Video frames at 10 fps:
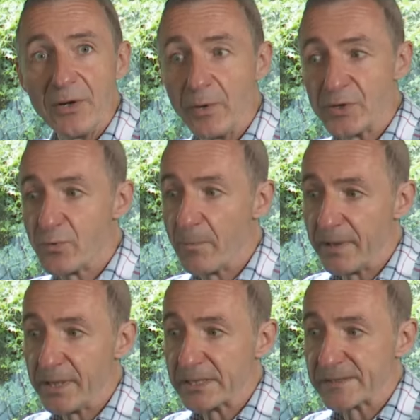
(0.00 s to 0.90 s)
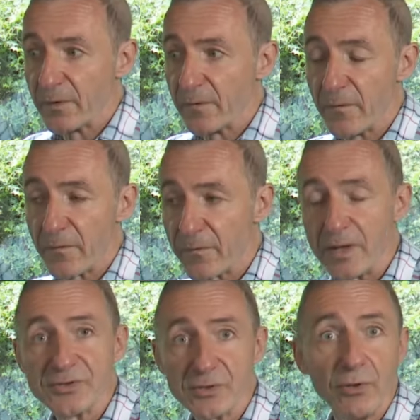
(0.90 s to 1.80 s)
which would be useful for
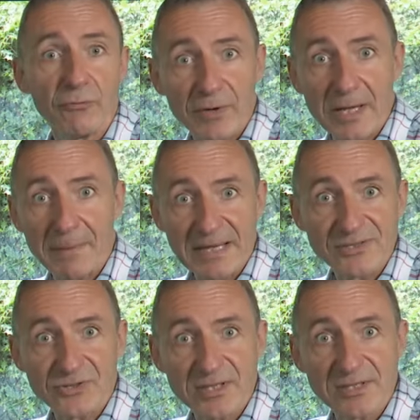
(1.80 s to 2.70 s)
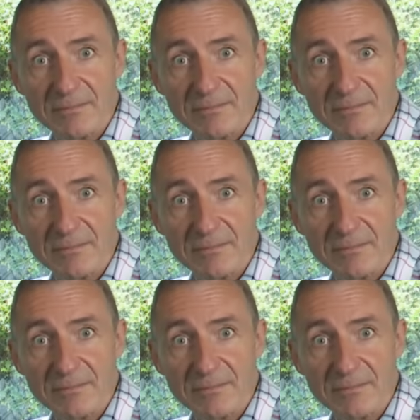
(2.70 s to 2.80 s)
front or rear passengers.